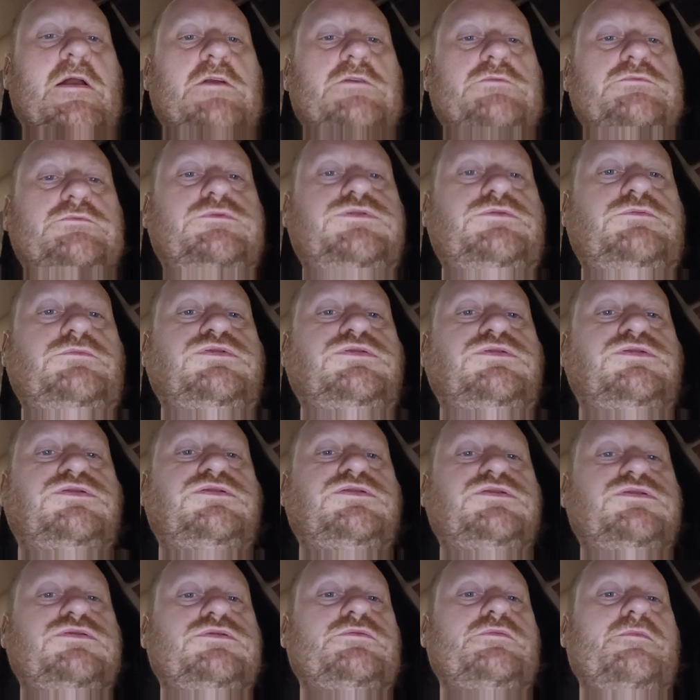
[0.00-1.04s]

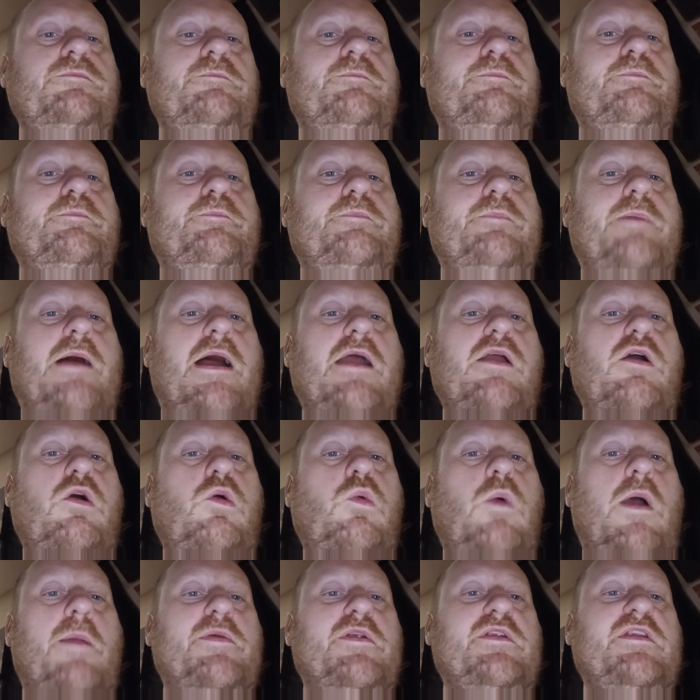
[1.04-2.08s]

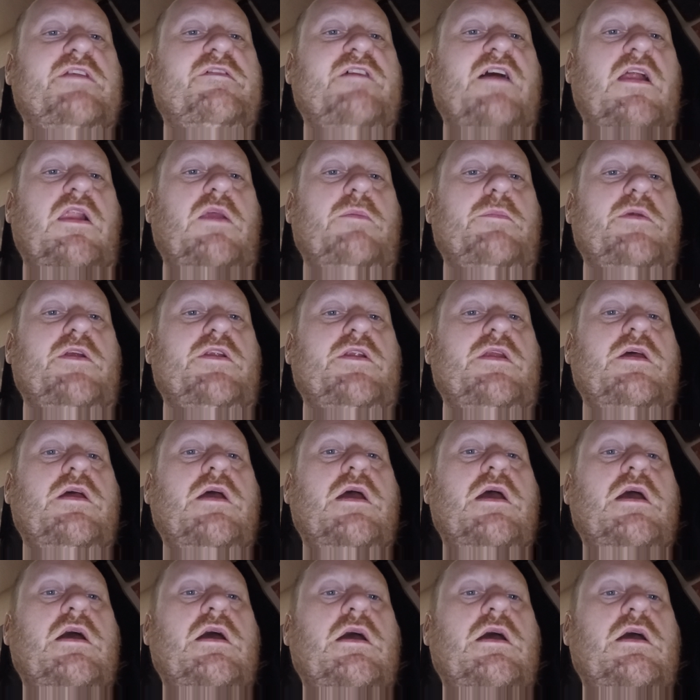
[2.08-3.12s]
Bioweapon development.
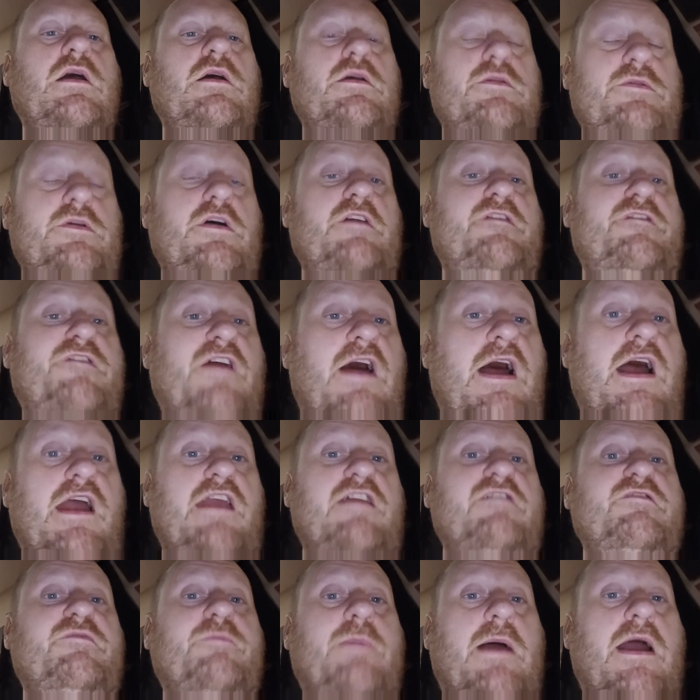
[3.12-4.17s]

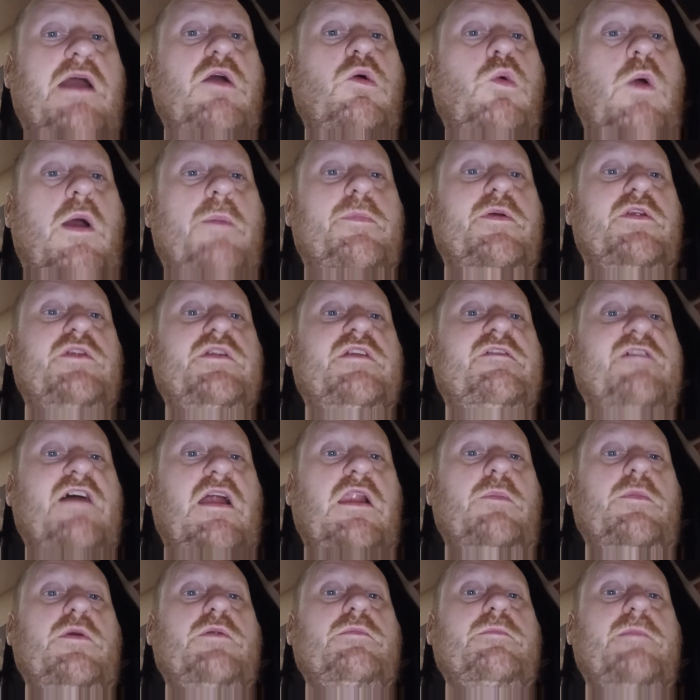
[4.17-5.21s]
5. Bioweapon
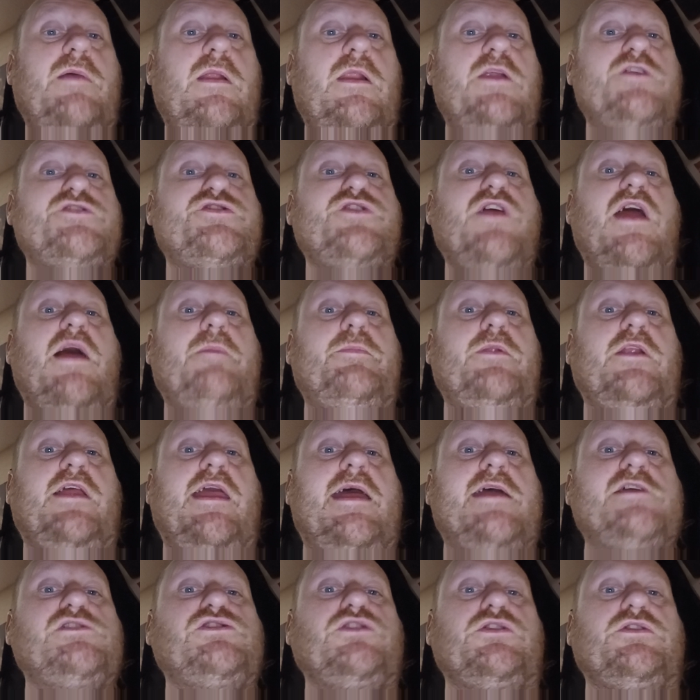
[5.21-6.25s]
development military
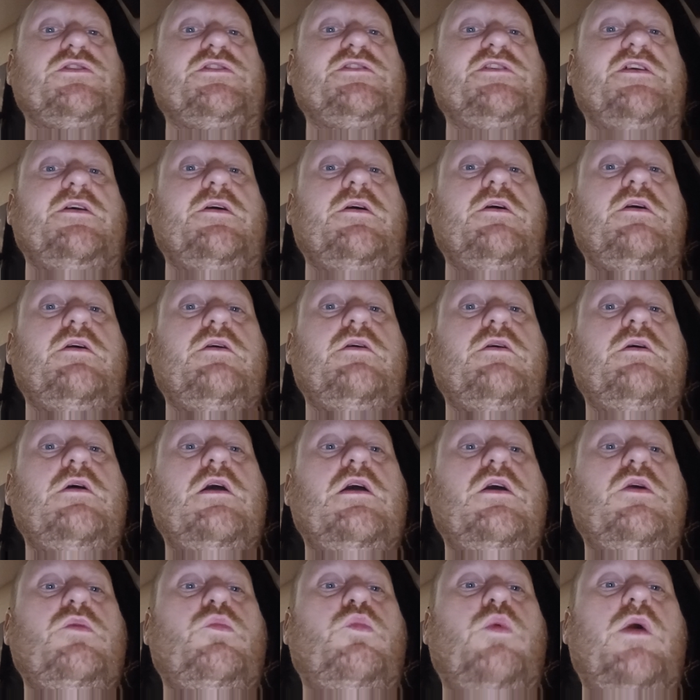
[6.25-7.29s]
applications.
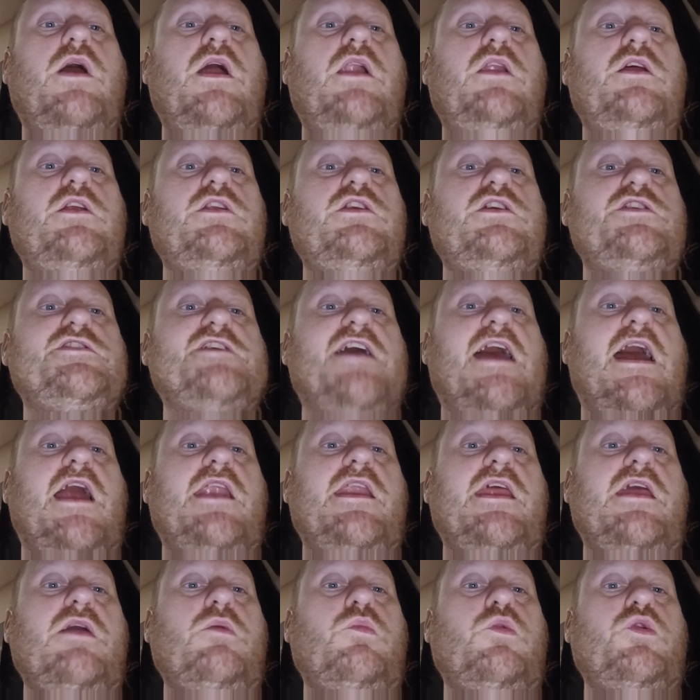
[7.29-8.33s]

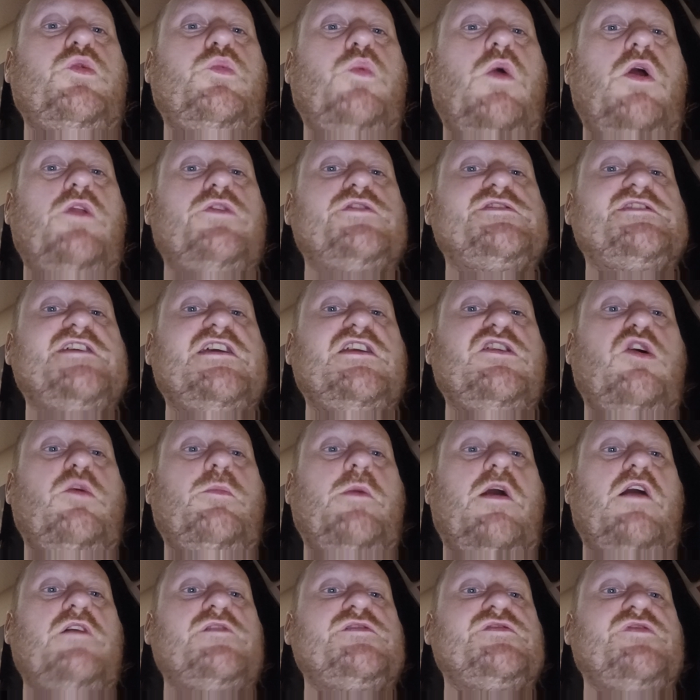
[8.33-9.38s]
Weyland-Yutani would want
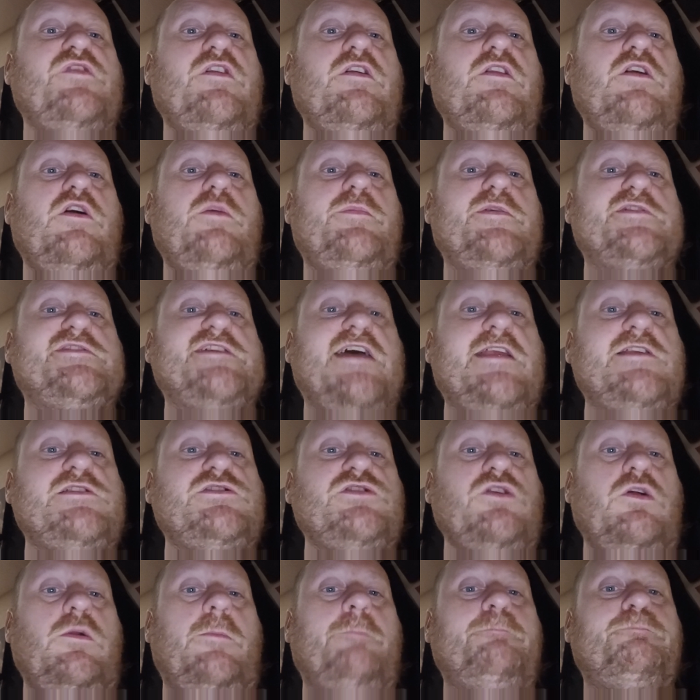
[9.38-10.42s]
Xenomorphs for their
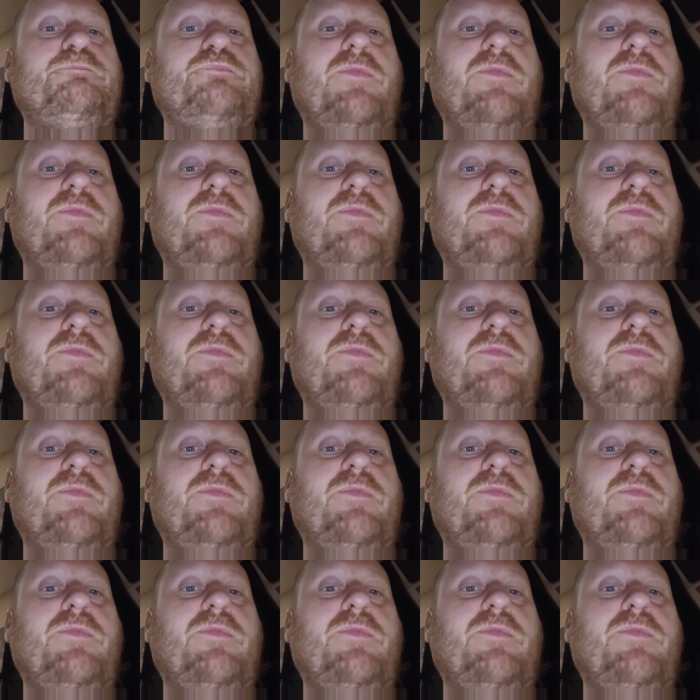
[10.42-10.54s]
potential